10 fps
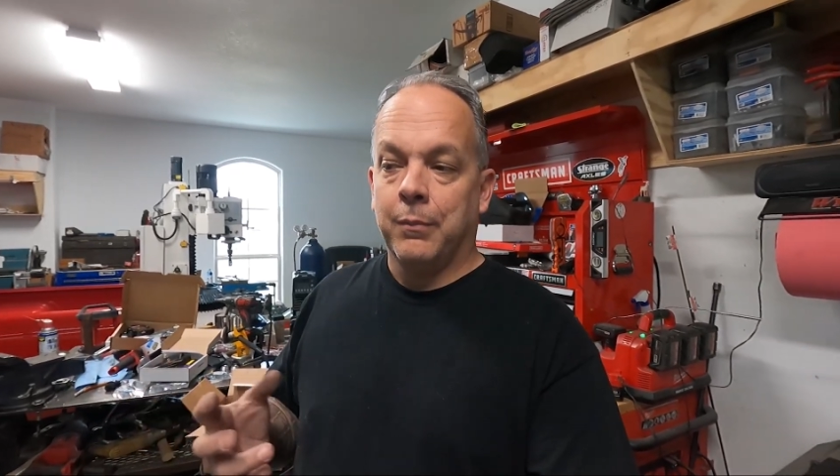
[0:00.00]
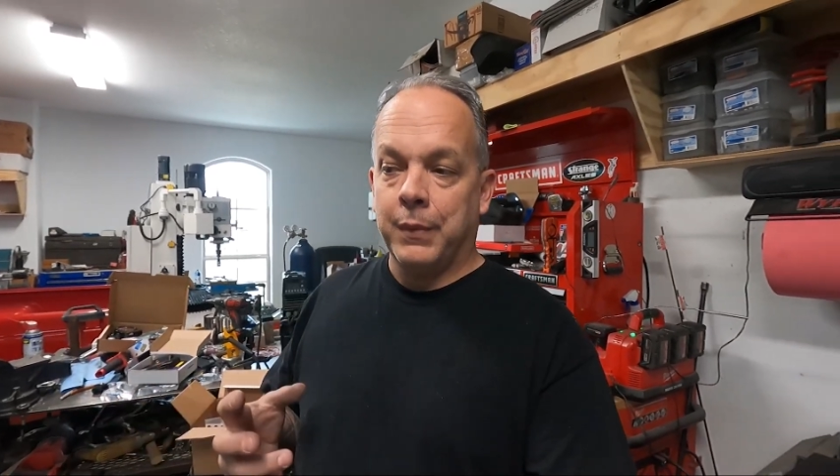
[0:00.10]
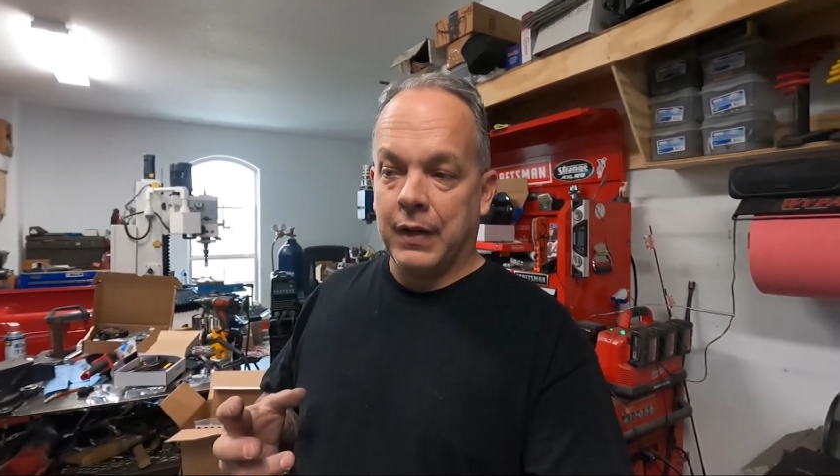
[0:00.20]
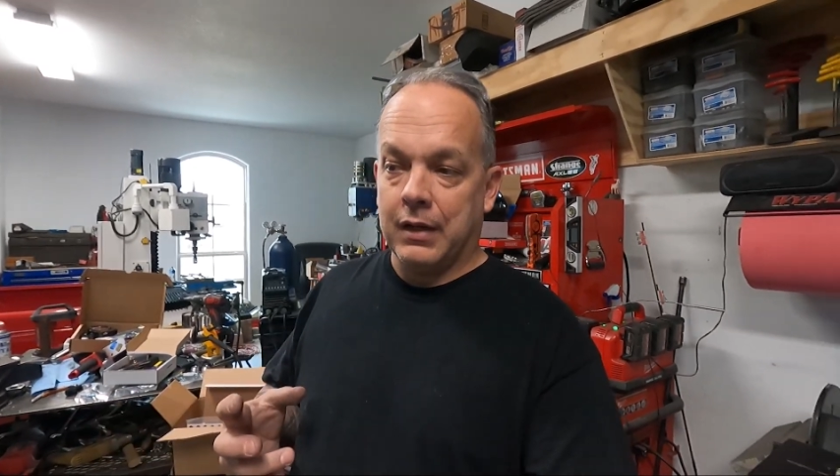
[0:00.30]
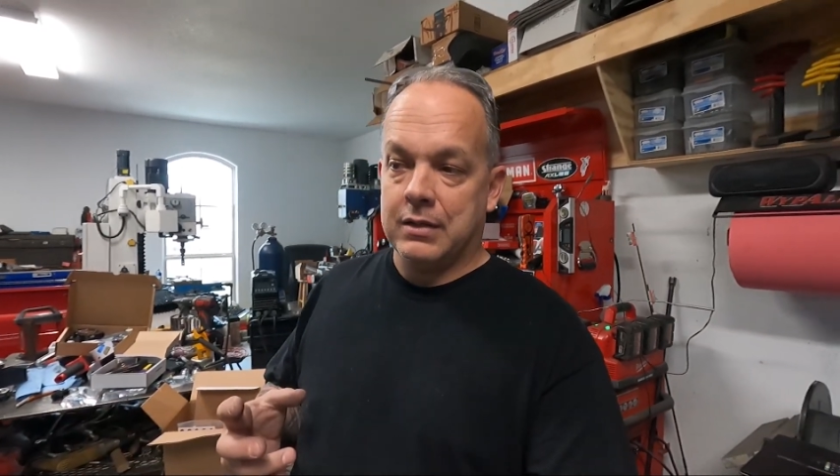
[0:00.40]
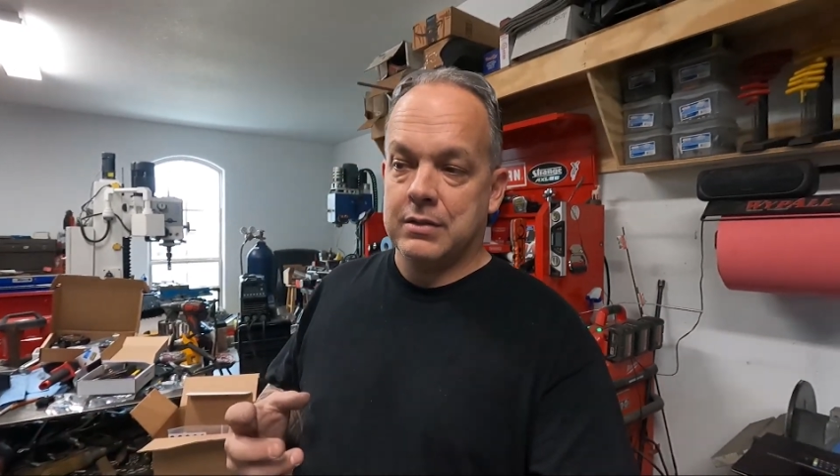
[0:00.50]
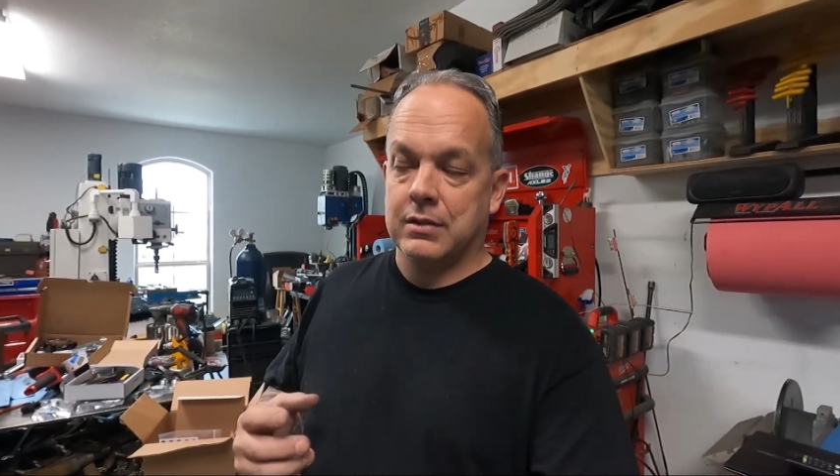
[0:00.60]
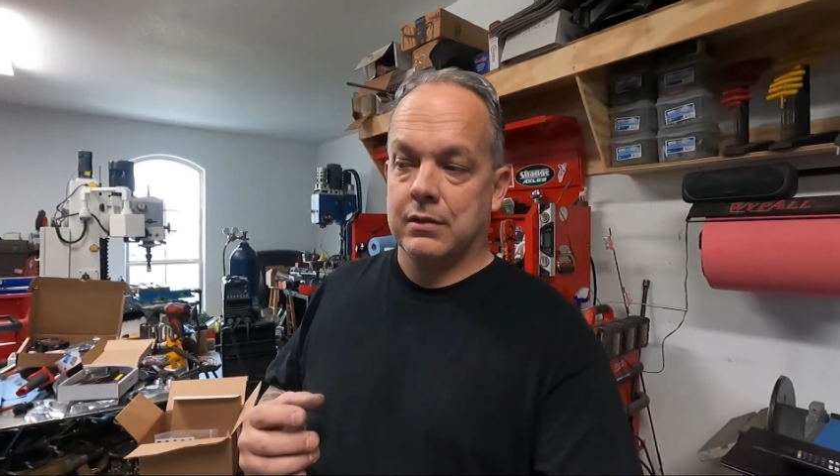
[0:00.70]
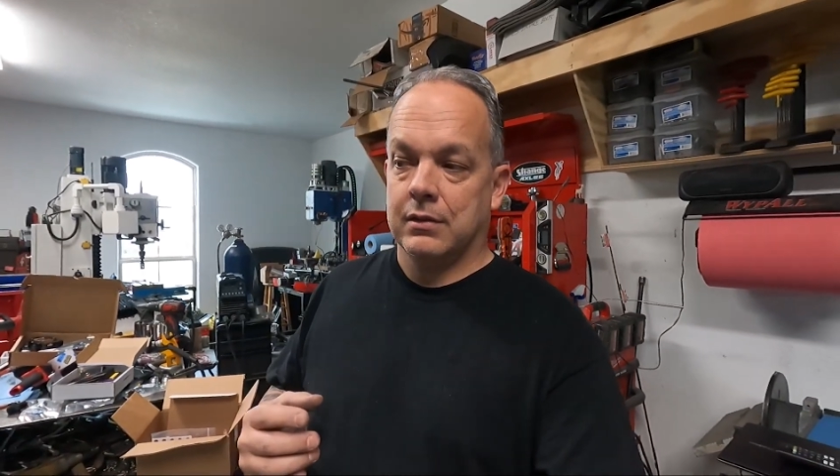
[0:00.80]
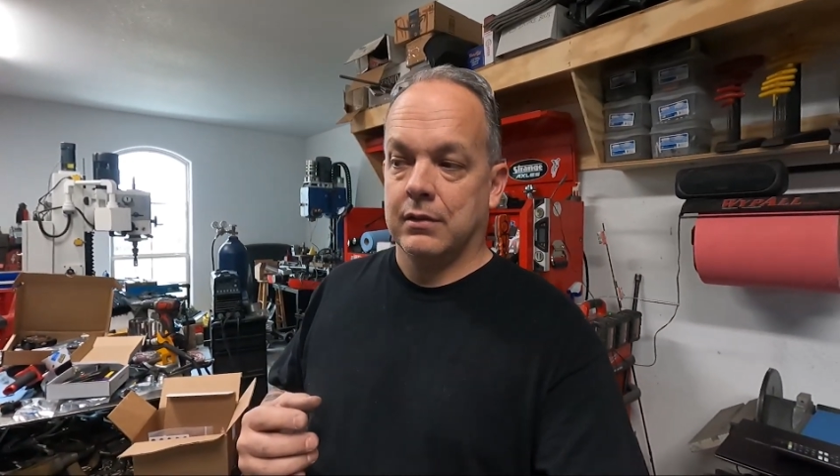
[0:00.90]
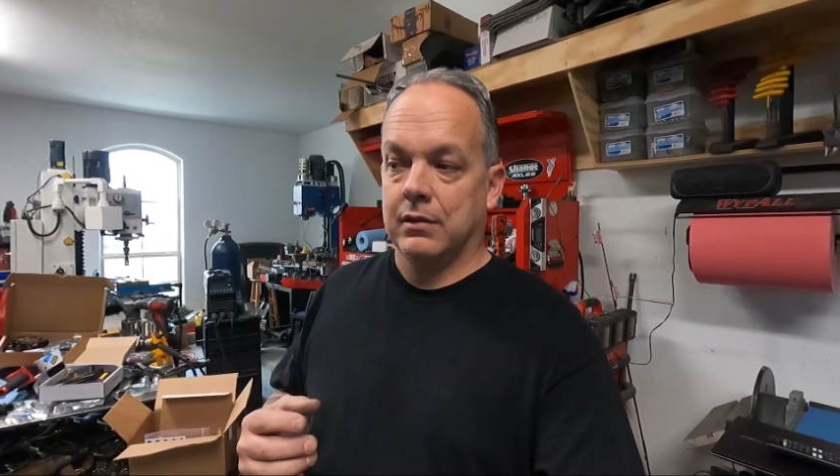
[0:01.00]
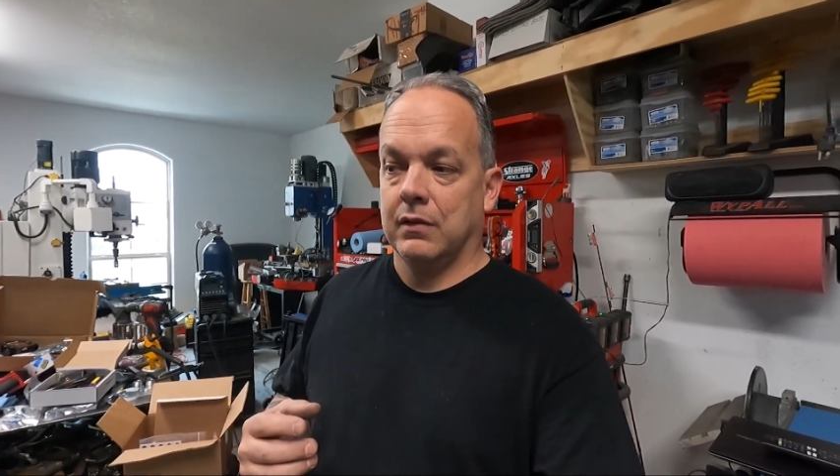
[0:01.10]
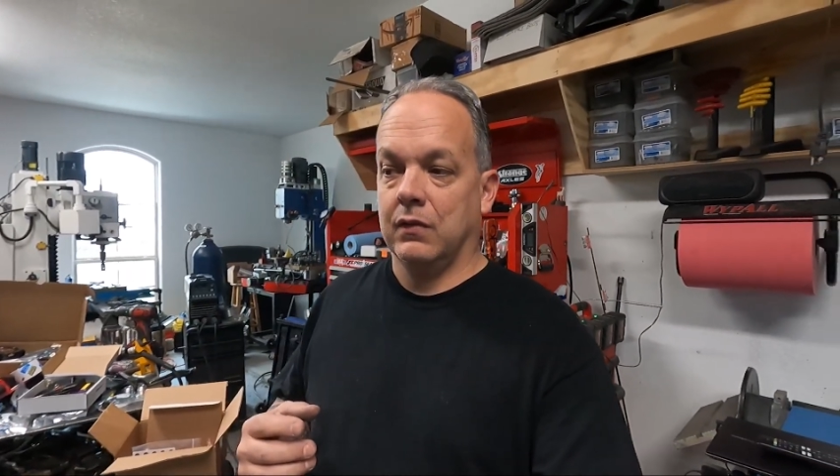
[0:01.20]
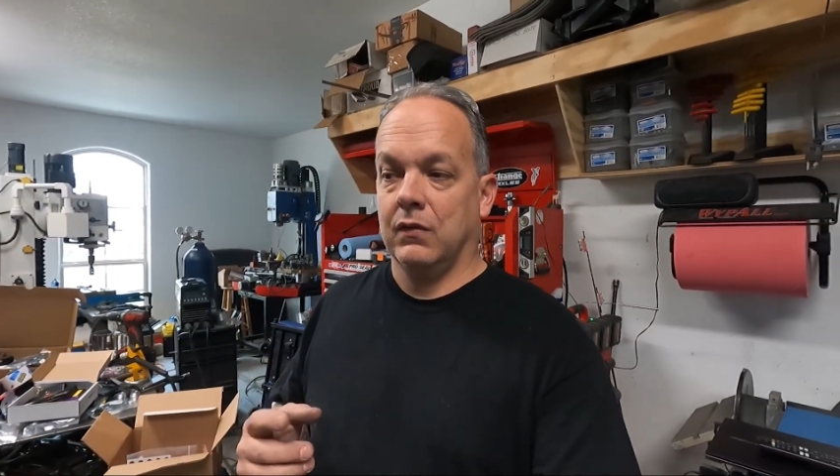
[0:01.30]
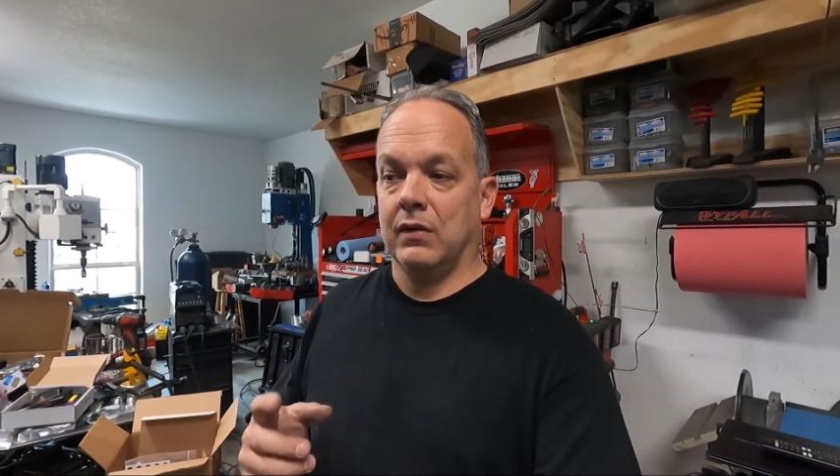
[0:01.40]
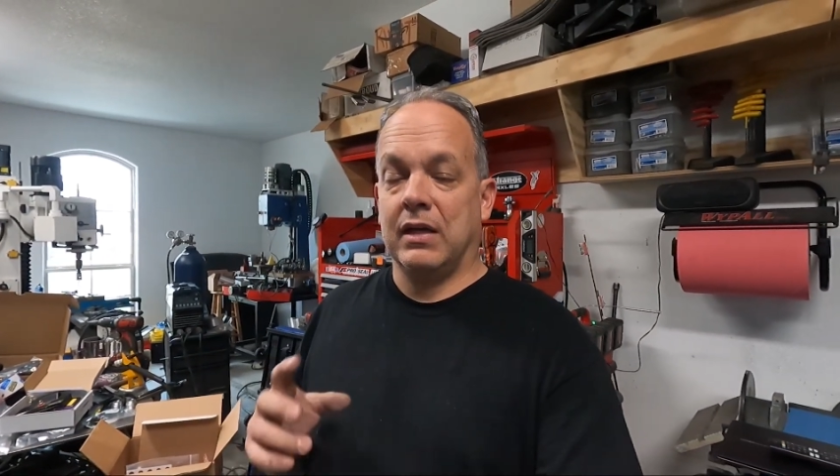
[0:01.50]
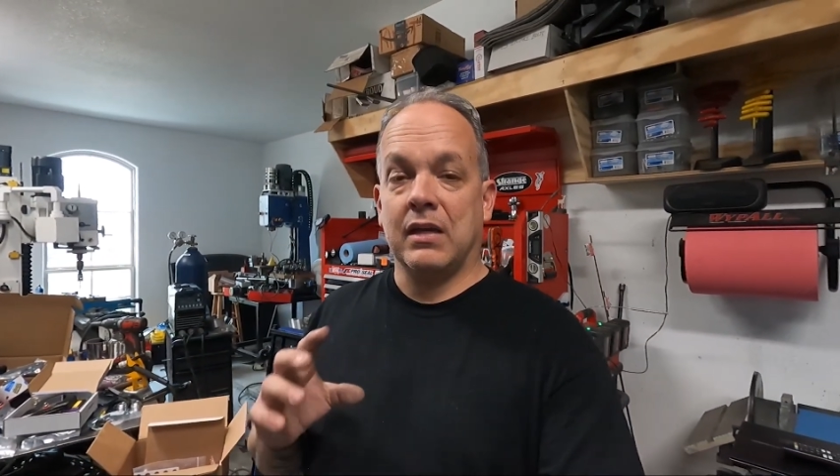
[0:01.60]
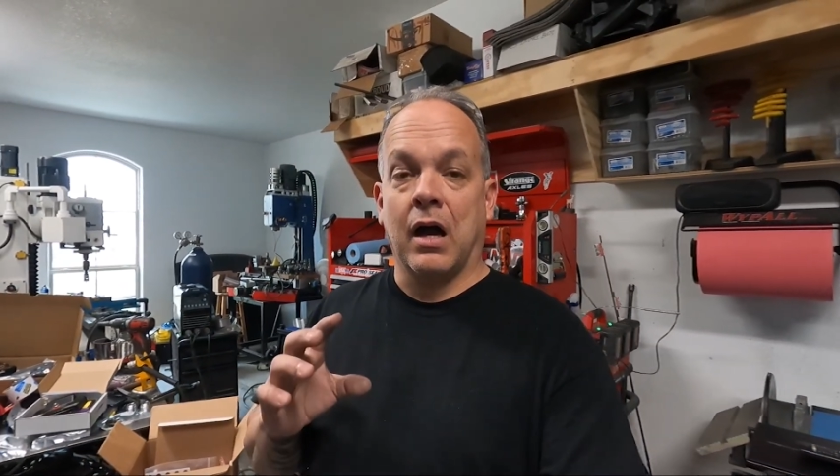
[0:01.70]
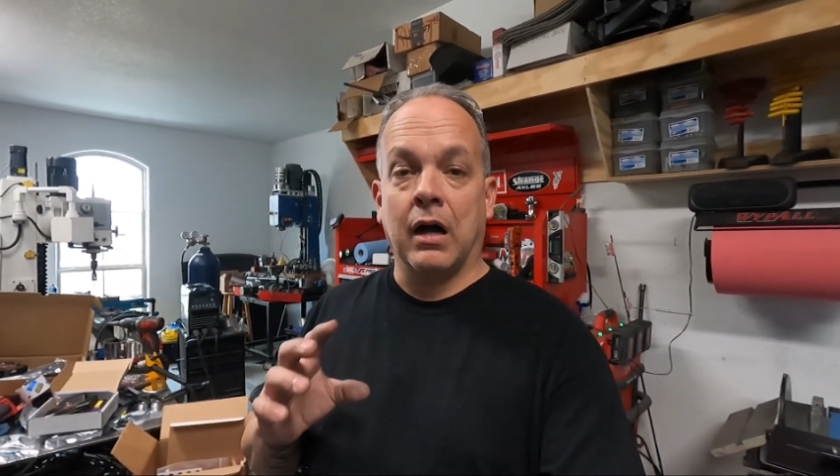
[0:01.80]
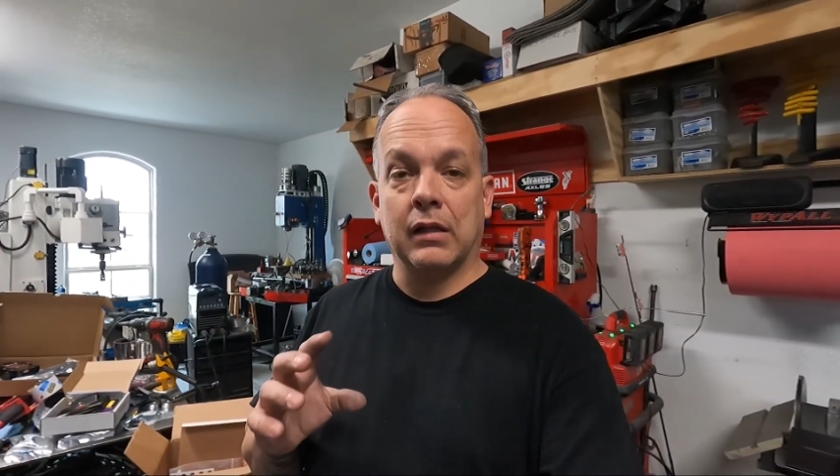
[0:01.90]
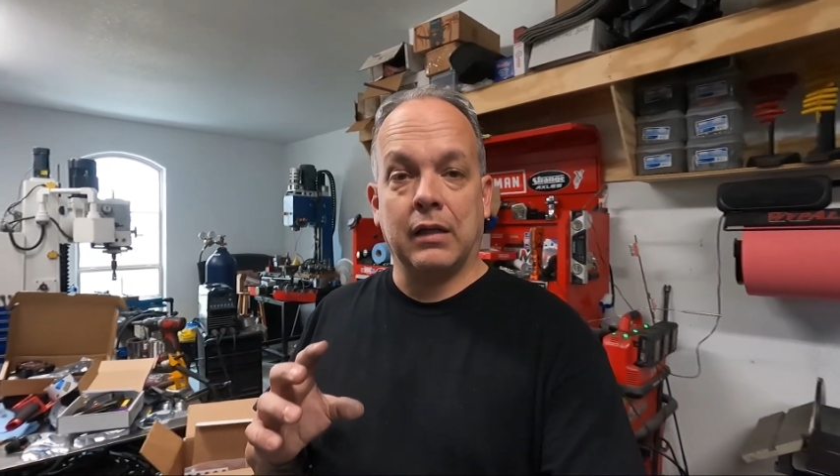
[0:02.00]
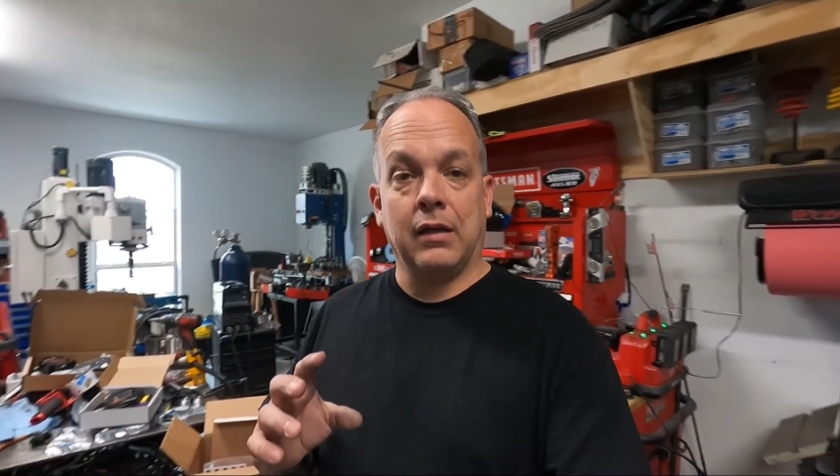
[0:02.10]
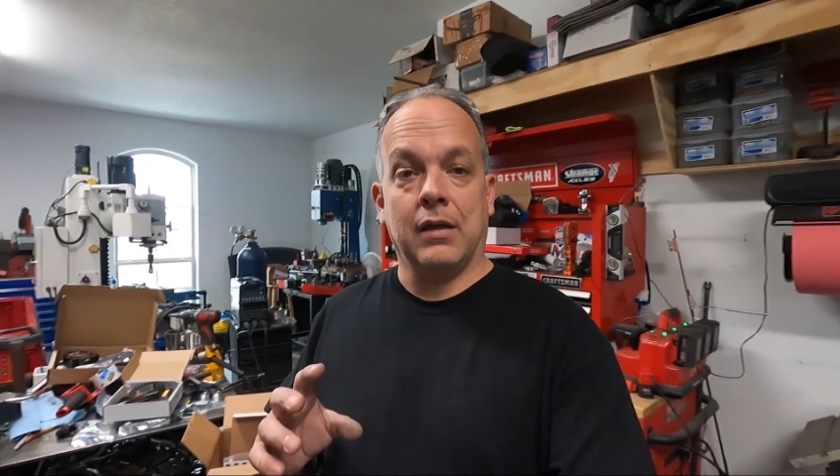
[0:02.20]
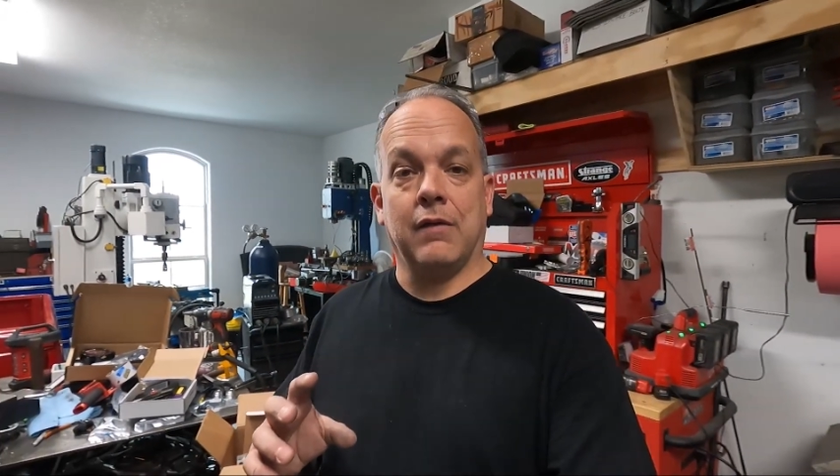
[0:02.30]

But in Holley,